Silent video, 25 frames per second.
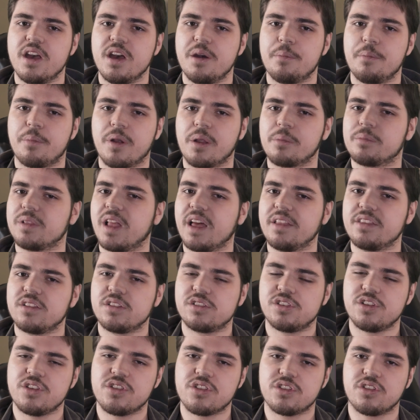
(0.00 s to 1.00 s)
but I'm glad that
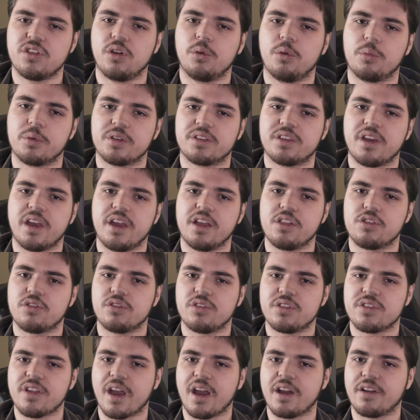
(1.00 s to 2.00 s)
she still retains her
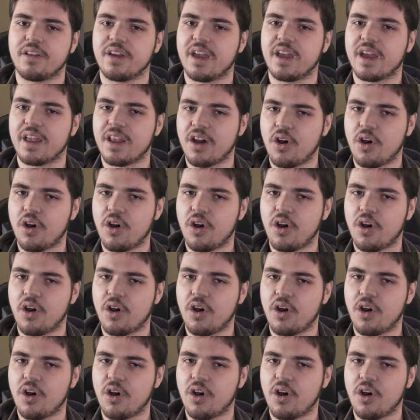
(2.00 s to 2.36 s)
desire to get